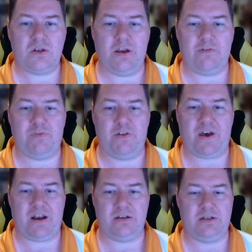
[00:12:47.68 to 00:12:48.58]
they've
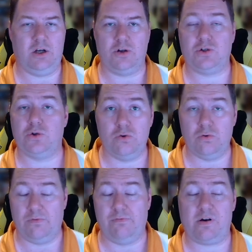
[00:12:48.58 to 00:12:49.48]
added,
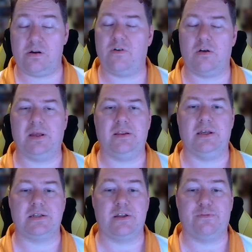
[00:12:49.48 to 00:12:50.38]
2 very, very big
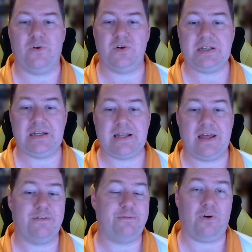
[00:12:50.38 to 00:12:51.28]
things. The first is
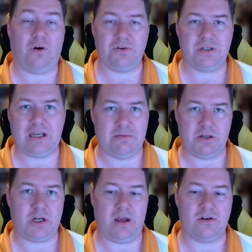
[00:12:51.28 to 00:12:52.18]
that the font can be
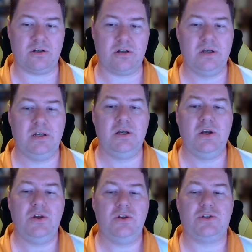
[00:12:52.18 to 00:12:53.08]
changed.
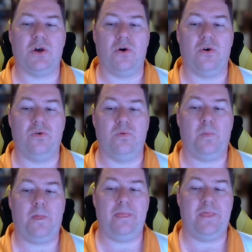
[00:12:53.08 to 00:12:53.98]
So
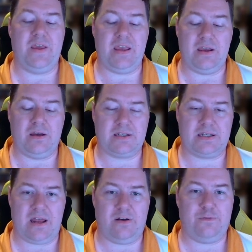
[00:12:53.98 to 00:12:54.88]
the
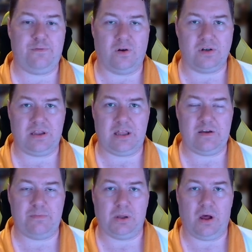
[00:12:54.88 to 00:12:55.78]
standard font
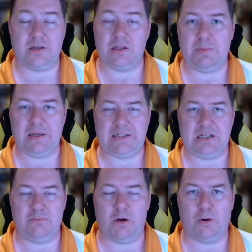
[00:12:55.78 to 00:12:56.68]
they applied to the
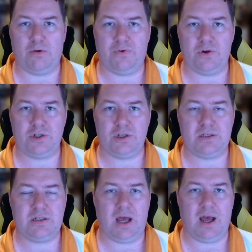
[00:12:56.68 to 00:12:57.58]
PC and mobile
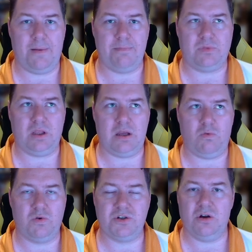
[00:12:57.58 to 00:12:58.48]
versions
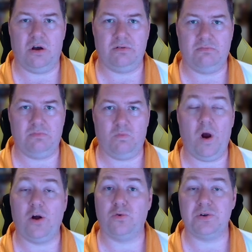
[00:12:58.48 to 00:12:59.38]
was not
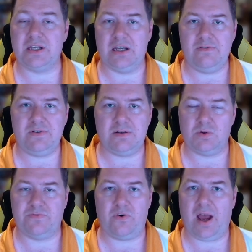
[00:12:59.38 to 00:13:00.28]
well received. It
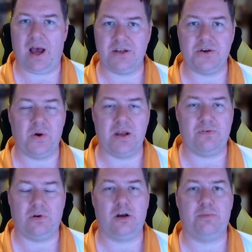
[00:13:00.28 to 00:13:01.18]
was very hard to read
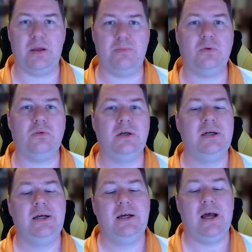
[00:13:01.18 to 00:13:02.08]
for a lot of people.
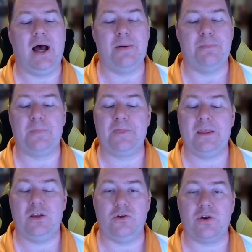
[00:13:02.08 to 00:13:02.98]

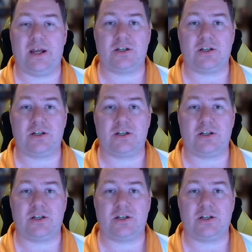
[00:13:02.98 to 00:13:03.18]
You can